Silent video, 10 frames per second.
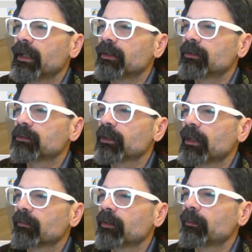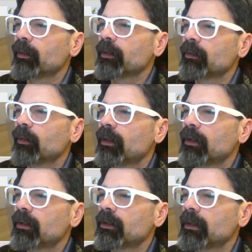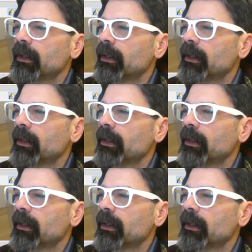and shut off the pony wall